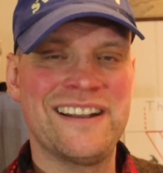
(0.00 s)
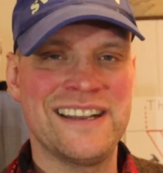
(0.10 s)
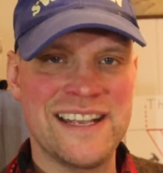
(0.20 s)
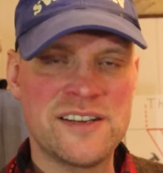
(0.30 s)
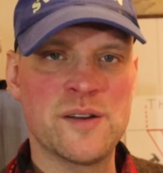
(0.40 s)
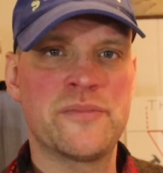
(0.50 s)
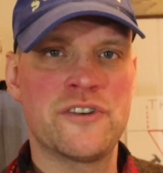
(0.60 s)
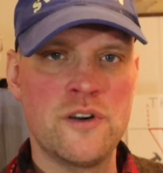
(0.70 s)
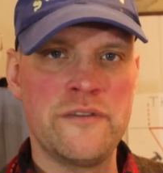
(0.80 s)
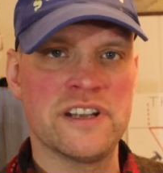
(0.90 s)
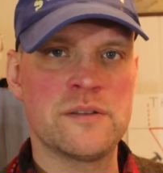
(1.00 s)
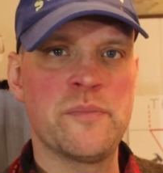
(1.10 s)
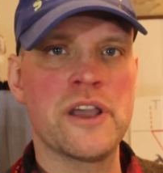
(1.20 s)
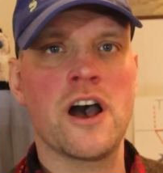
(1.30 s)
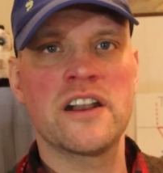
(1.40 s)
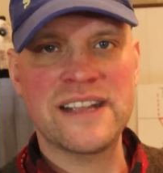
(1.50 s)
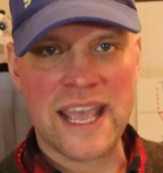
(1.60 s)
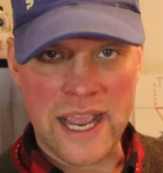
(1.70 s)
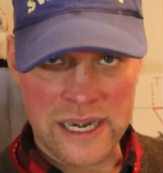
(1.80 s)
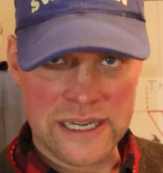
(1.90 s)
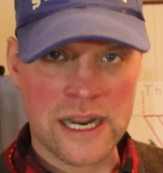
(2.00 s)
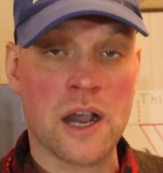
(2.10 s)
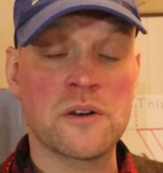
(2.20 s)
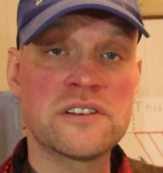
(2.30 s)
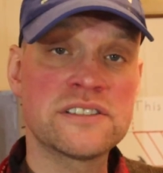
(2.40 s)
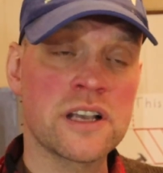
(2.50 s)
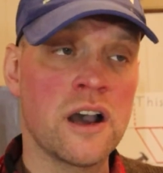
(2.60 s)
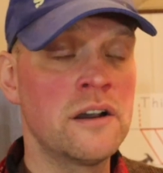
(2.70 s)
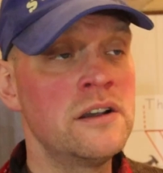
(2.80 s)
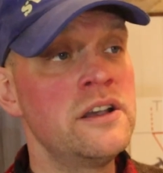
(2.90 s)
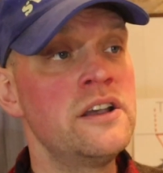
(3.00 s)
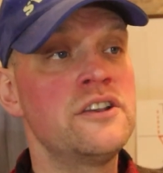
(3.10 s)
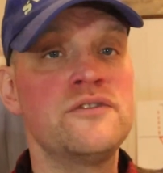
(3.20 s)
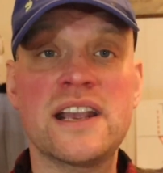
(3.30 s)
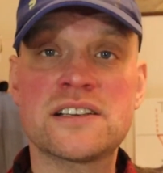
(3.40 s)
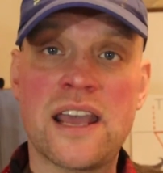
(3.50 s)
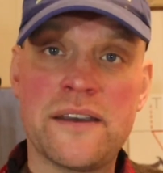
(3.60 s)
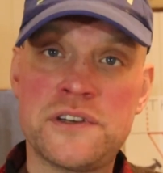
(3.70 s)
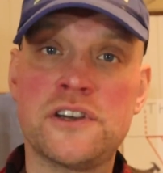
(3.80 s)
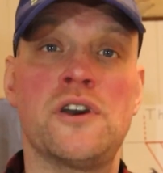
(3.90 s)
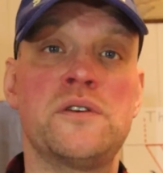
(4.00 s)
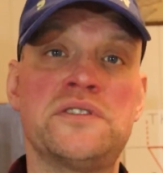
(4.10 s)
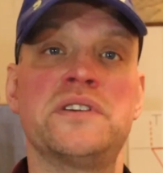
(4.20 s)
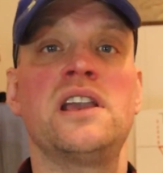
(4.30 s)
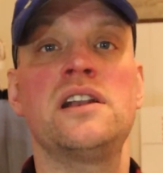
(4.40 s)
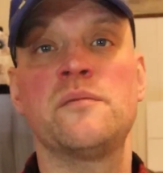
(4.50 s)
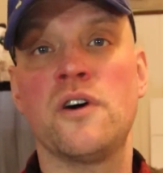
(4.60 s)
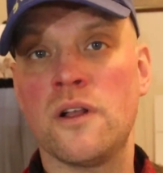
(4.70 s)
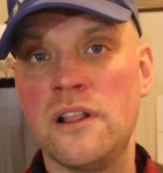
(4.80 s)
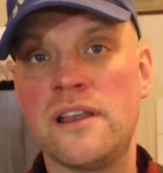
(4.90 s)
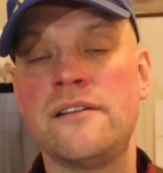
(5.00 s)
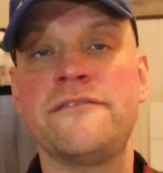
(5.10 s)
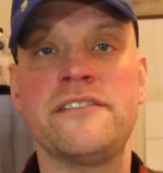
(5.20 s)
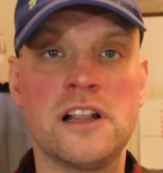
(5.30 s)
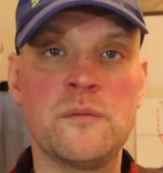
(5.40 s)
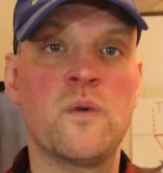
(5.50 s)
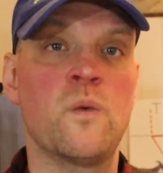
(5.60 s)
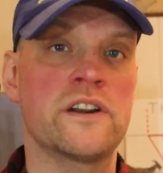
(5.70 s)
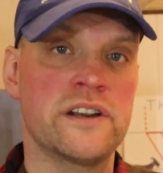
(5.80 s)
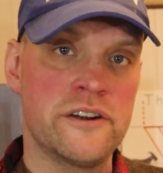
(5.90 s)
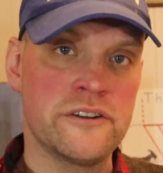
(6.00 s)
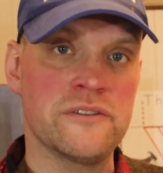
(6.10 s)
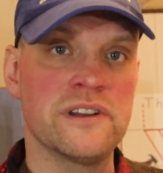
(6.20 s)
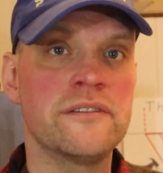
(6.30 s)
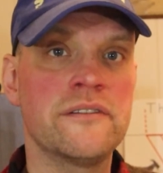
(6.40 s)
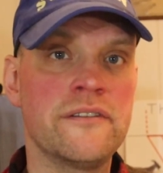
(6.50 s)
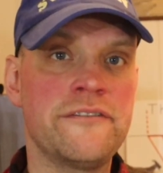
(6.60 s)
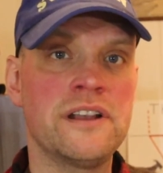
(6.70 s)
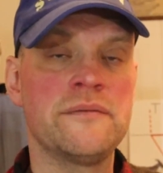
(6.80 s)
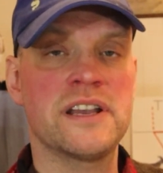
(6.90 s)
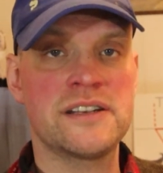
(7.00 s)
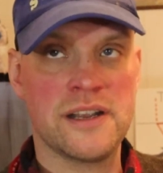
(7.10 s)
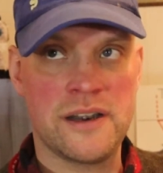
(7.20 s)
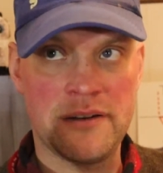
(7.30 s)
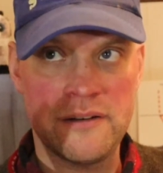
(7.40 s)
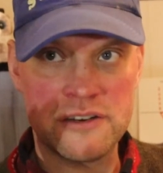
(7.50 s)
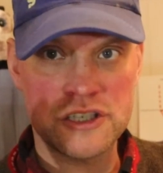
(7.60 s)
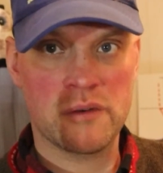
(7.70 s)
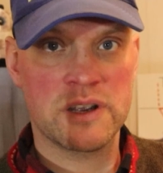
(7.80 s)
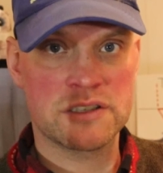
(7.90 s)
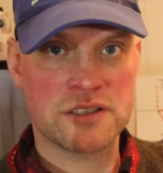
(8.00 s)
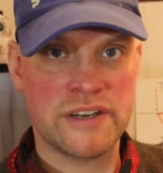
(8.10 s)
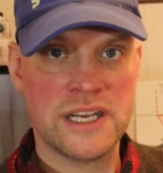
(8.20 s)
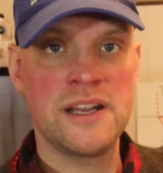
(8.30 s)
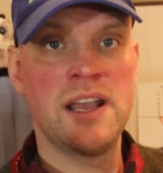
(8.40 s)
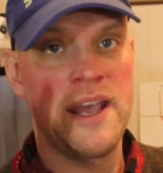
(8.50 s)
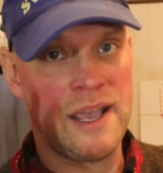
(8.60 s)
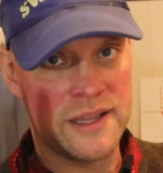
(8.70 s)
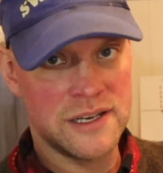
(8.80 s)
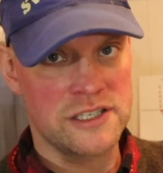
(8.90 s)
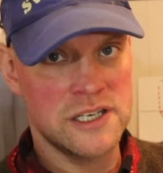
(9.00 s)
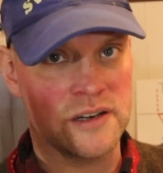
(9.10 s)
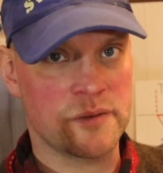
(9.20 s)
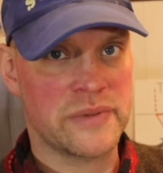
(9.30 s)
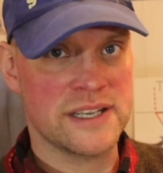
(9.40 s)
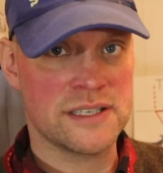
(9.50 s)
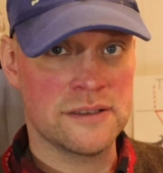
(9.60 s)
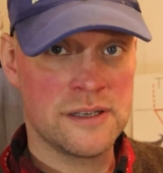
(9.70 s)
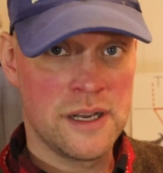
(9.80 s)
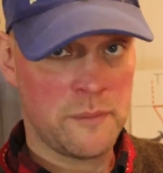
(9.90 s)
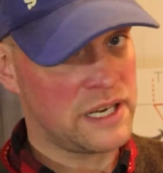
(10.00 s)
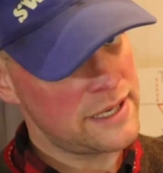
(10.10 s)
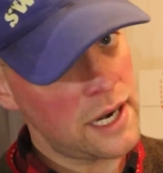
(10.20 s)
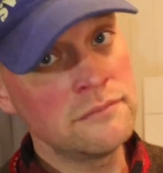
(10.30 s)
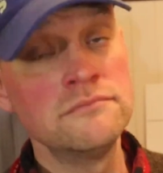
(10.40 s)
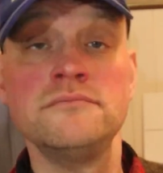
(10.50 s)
need to prove it beyond any doubt. So you actually have to go to Kingdom Hall and film what they're doing. Film that they're showing a screen and there are children present. But then